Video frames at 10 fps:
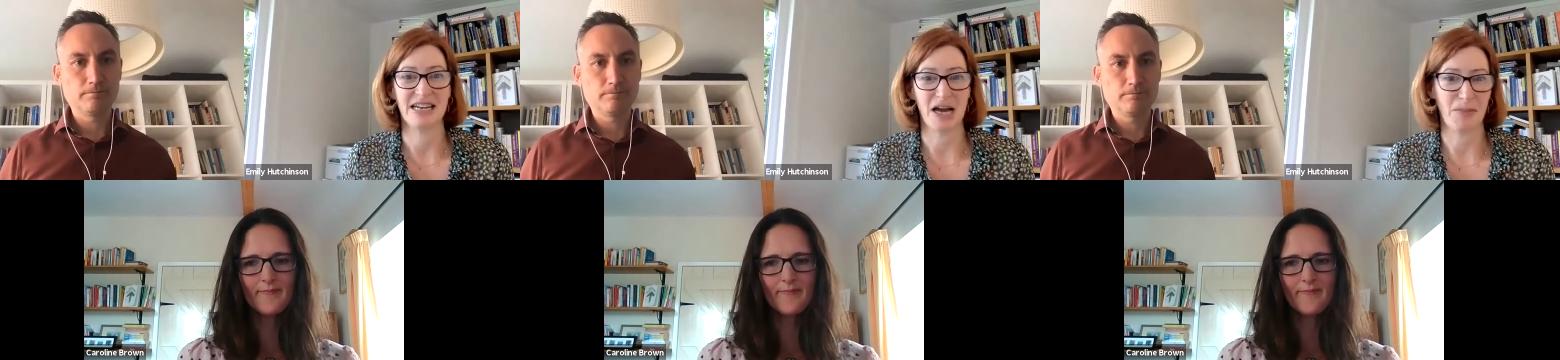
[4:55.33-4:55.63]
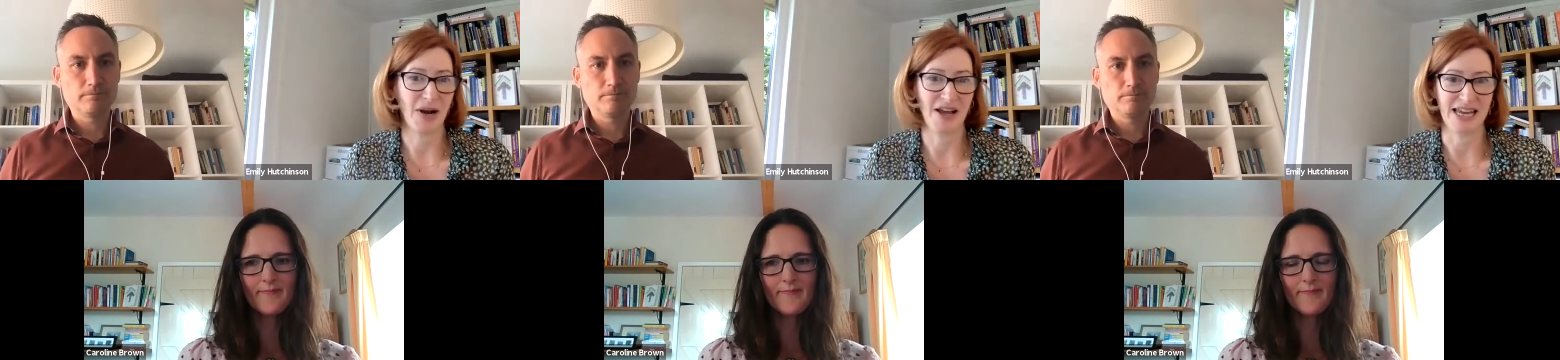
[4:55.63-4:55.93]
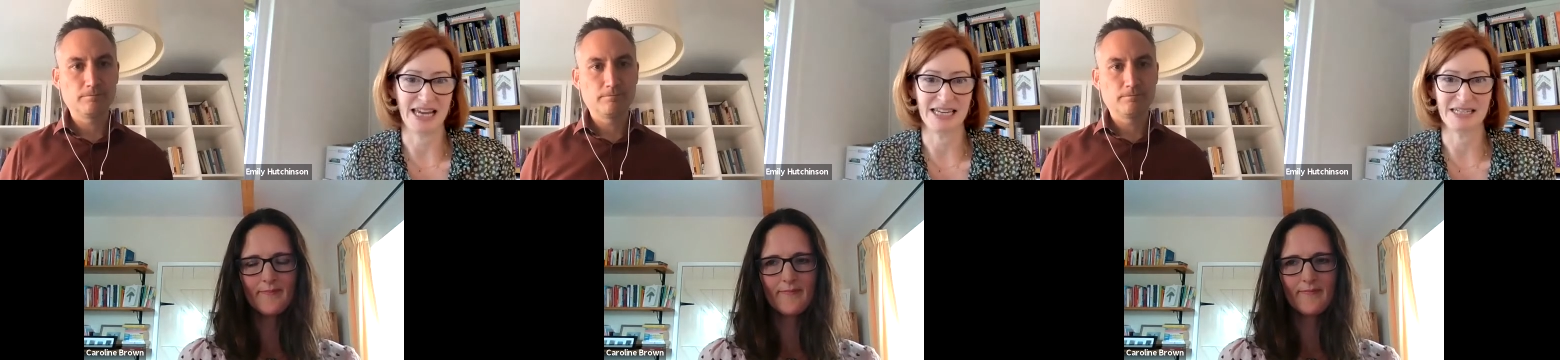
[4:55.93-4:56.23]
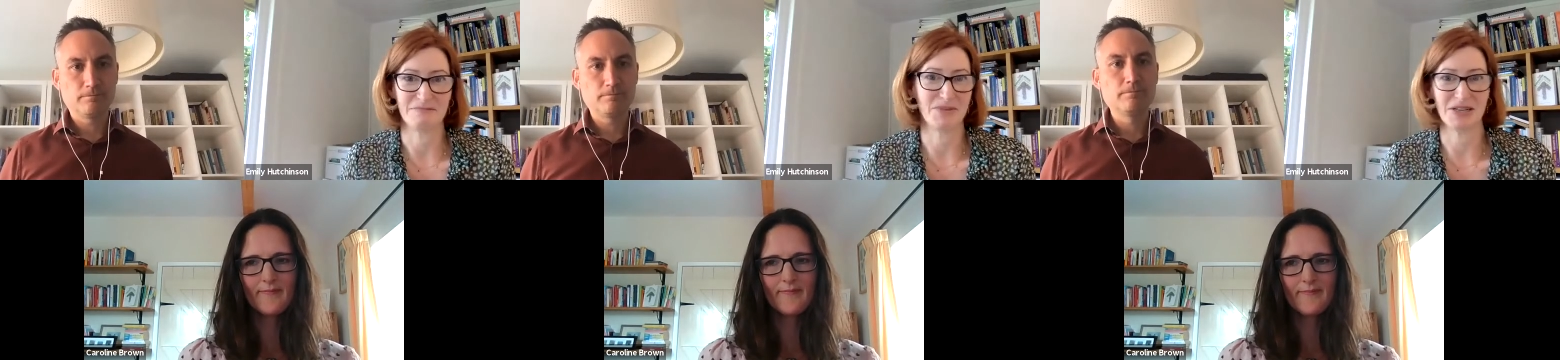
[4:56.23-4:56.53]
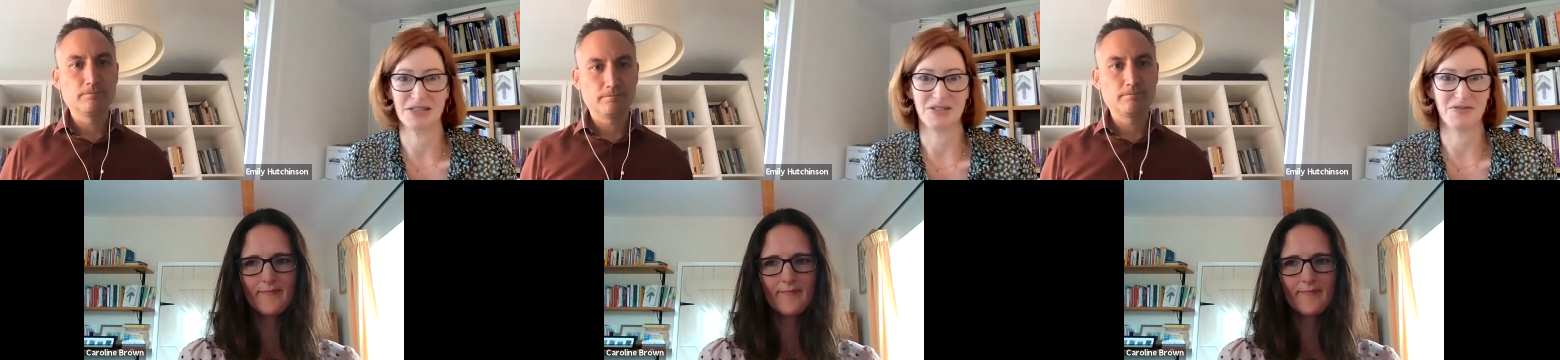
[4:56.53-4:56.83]
Speaker 1: applying it
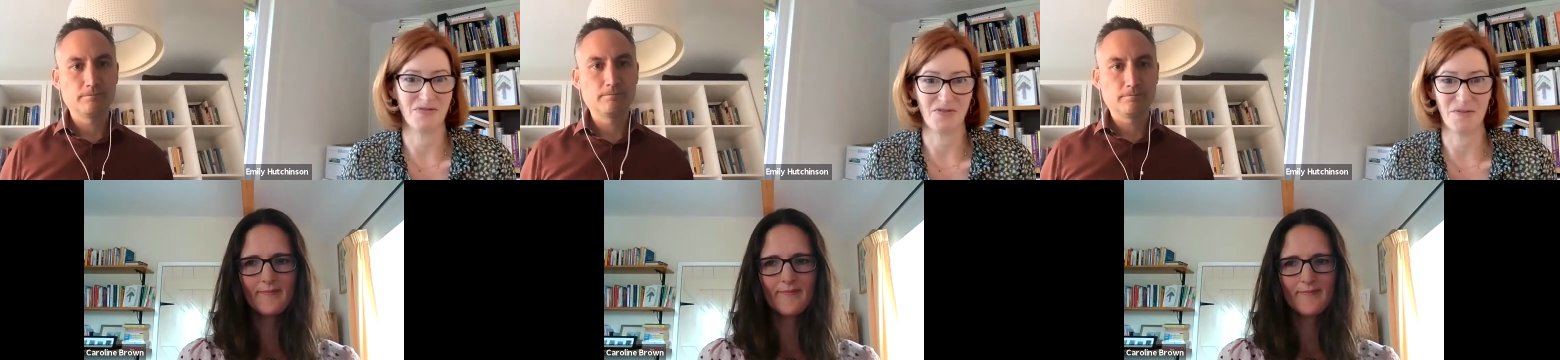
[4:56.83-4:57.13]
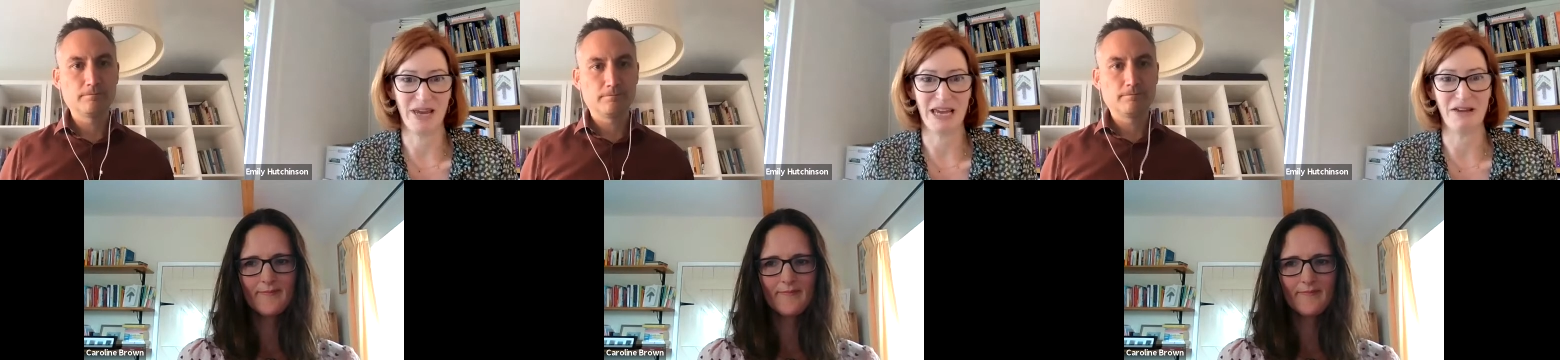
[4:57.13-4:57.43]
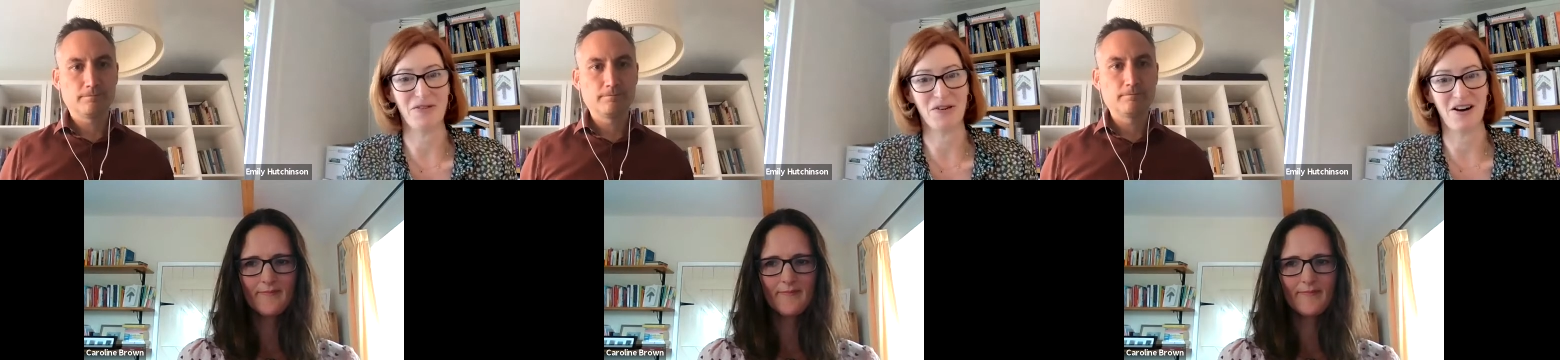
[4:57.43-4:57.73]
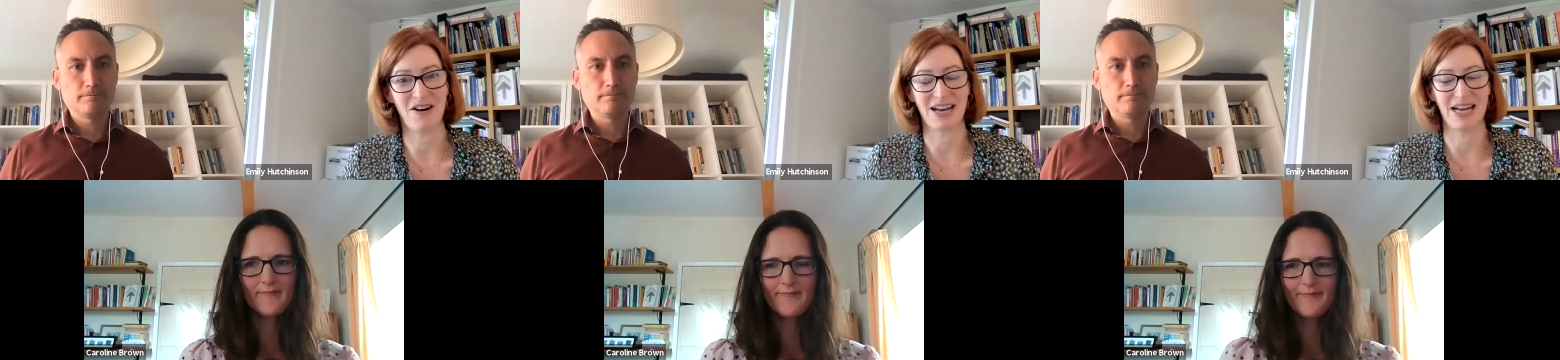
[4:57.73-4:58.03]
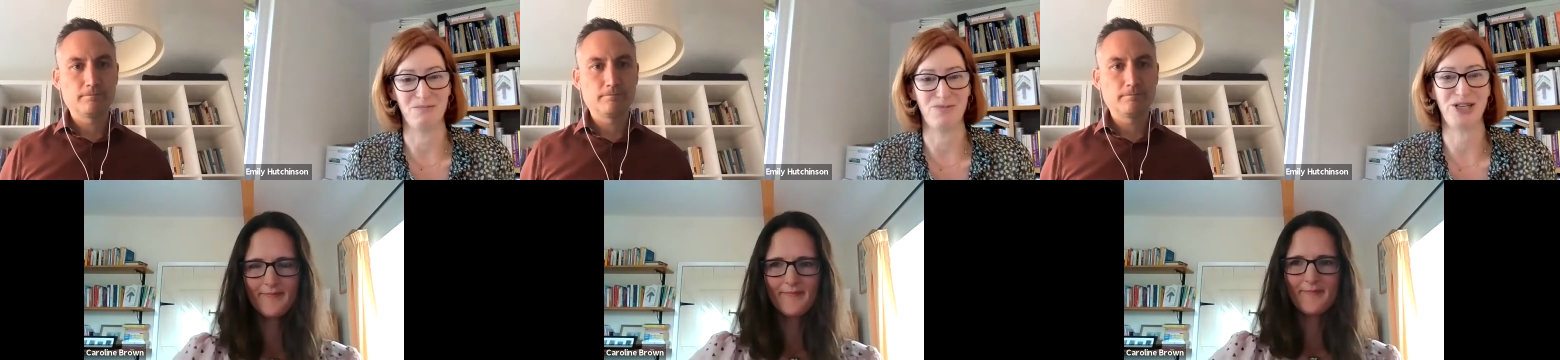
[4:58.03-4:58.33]
because for me, if you can't kind
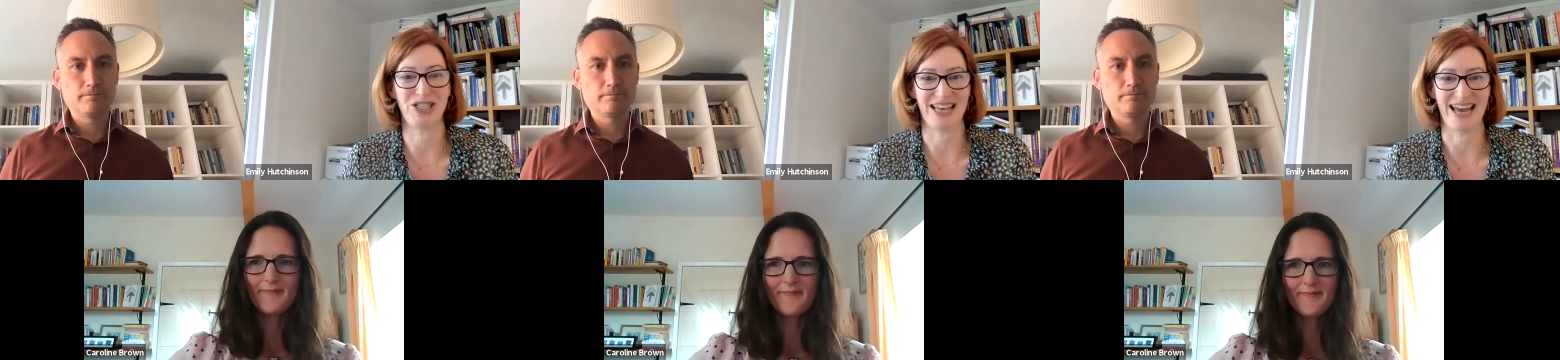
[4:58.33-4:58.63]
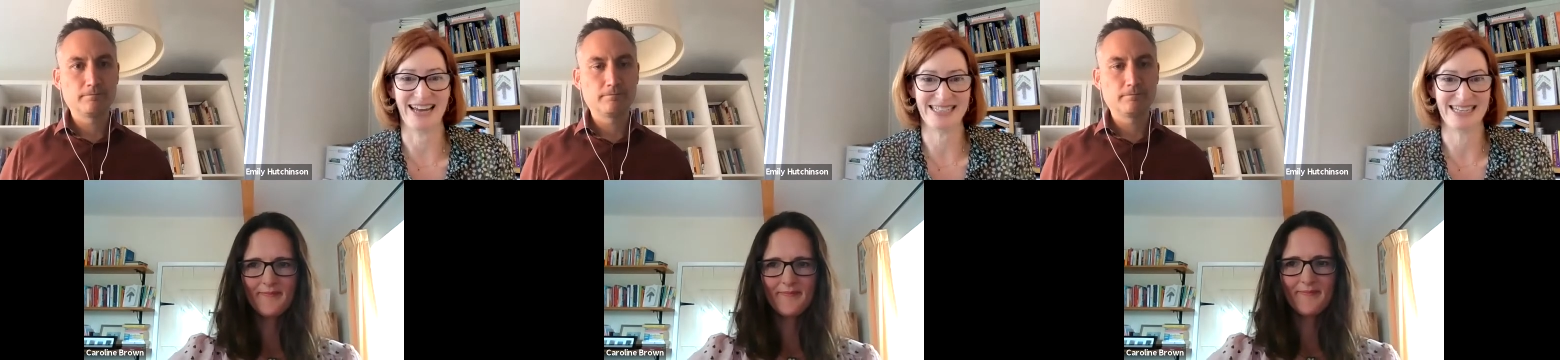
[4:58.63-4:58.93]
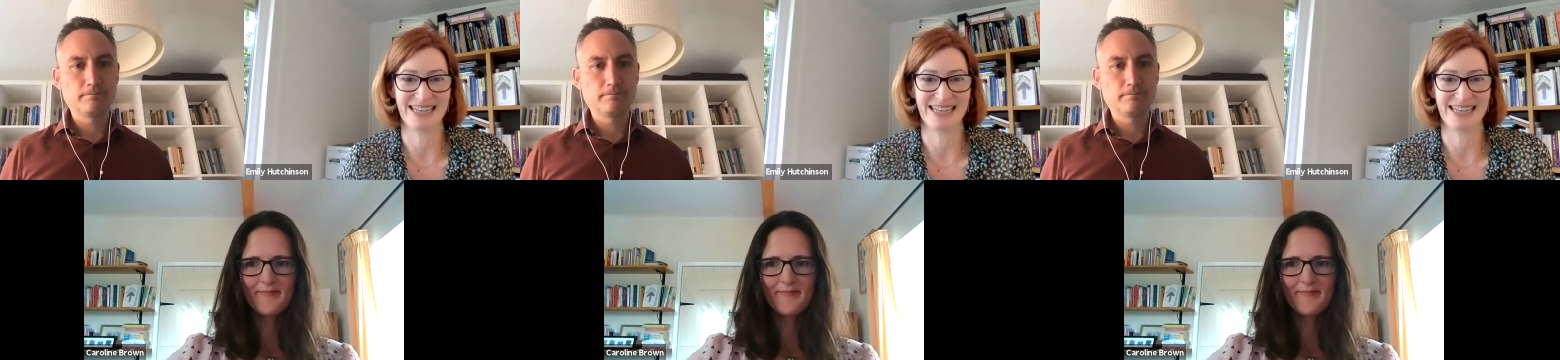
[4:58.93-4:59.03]
of bridge that